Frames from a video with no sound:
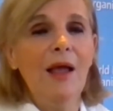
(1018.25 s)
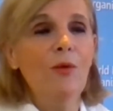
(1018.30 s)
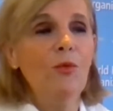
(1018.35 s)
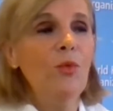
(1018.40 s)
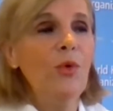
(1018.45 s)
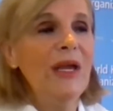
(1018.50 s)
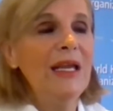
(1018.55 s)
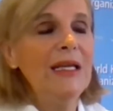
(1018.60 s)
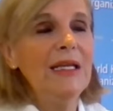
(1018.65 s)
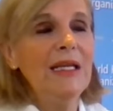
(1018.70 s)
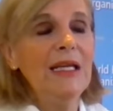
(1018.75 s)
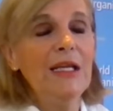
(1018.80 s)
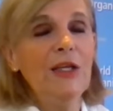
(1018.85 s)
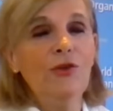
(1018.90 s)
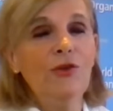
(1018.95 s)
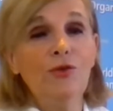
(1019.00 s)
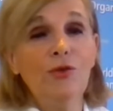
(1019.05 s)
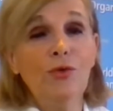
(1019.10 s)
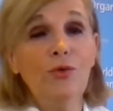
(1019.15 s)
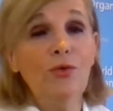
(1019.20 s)
We
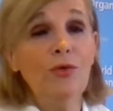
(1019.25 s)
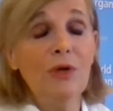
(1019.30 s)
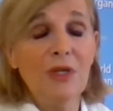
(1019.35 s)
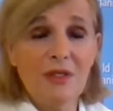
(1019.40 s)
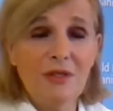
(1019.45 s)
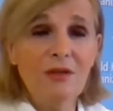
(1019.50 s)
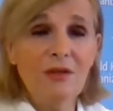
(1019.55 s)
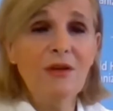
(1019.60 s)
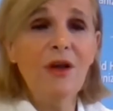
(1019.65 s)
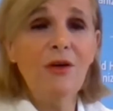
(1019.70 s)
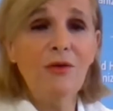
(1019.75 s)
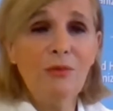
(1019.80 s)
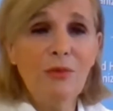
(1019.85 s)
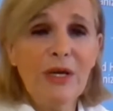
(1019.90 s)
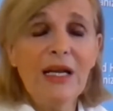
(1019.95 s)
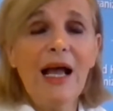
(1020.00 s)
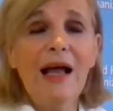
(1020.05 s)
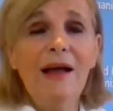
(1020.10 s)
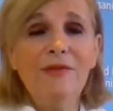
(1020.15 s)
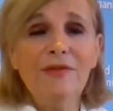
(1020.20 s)
need to, as you know,
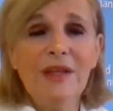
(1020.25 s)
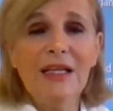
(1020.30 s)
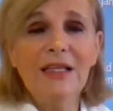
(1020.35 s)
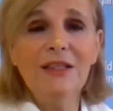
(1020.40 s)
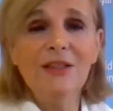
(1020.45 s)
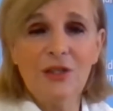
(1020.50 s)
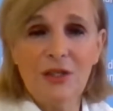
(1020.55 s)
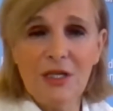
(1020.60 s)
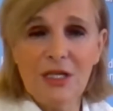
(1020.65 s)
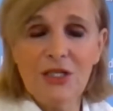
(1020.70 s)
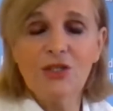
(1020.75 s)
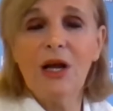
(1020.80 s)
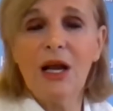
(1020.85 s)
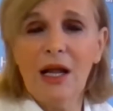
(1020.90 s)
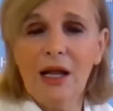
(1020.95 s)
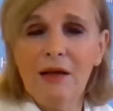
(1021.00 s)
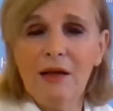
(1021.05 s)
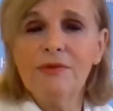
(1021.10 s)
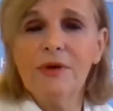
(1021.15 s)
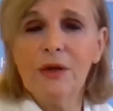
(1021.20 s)
we have the international
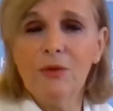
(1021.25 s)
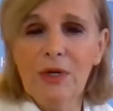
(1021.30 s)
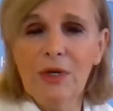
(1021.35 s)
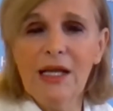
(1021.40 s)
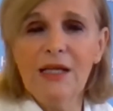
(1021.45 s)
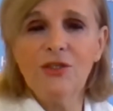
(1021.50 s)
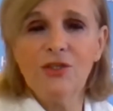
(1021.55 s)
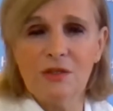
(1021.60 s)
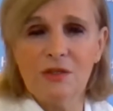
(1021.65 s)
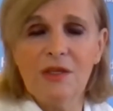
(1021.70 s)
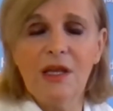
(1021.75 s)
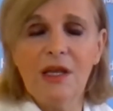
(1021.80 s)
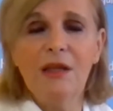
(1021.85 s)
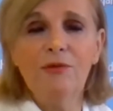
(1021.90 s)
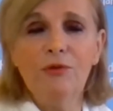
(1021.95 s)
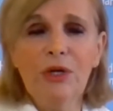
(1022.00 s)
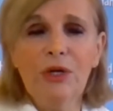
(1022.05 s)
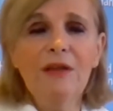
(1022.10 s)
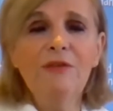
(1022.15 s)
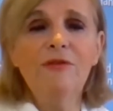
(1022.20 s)
health regulations. I
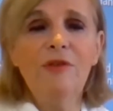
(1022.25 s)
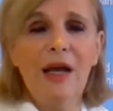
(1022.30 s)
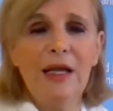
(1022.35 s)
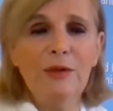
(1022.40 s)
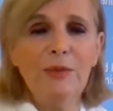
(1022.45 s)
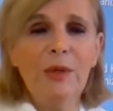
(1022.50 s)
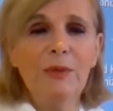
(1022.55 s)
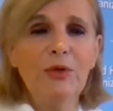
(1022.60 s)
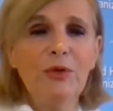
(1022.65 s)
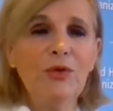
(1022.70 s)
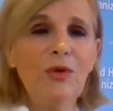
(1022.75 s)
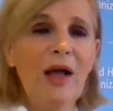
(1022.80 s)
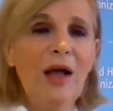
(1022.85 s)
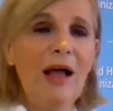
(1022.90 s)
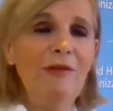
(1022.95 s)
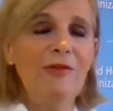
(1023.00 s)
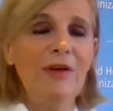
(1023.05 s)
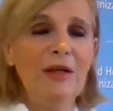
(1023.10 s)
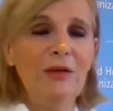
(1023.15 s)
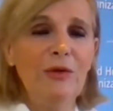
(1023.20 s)
will invite people to
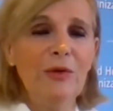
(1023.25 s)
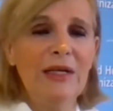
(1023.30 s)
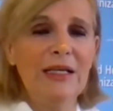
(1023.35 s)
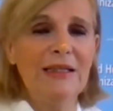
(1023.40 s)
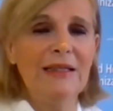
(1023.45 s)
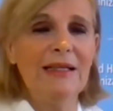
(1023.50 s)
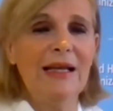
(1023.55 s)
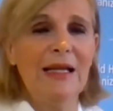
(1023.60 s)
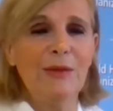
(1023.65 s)
have a look at